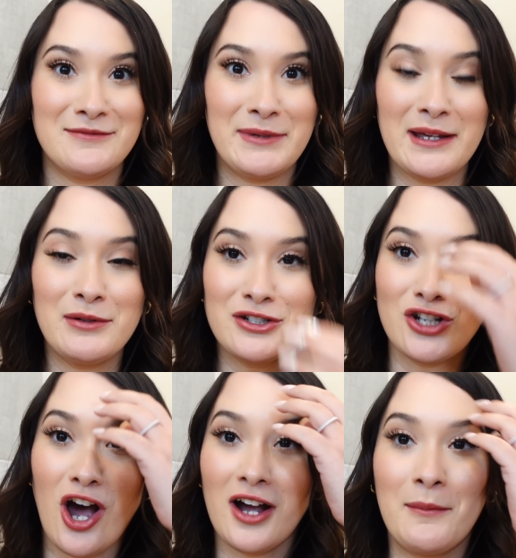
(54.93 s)
be able to
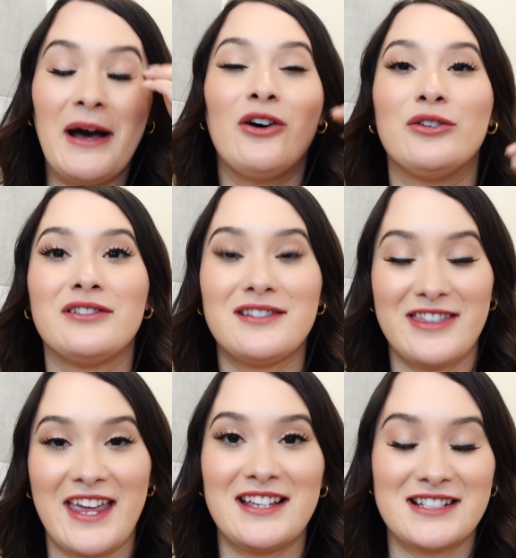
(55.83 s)
talk about
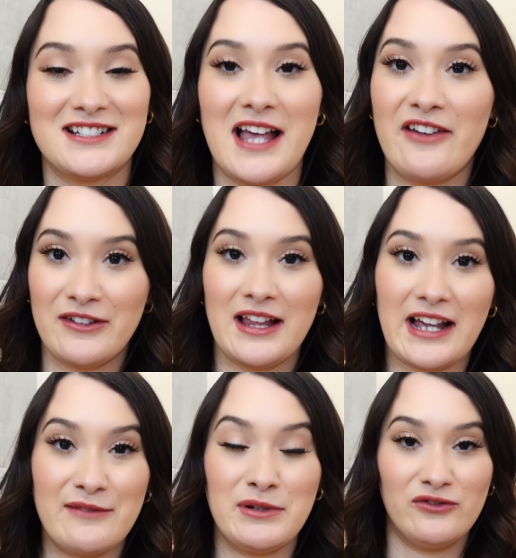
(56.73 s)
things, because I feel like
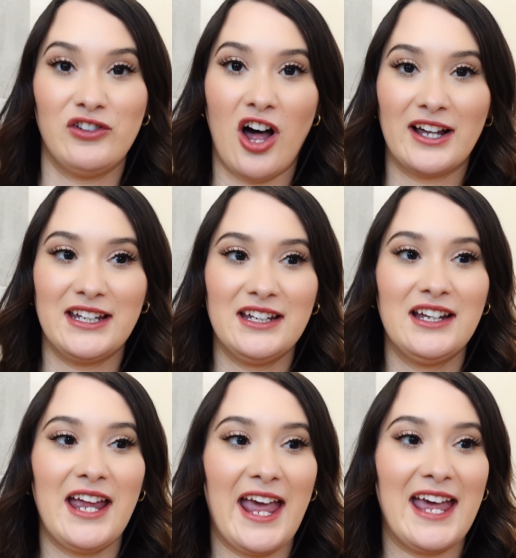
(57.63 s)
I've been
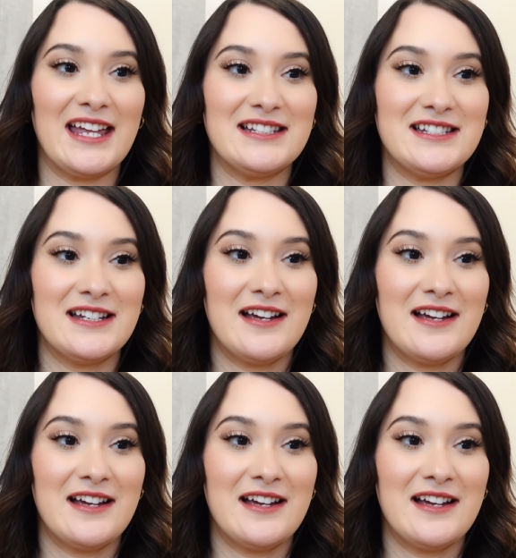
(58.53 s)
vlogging and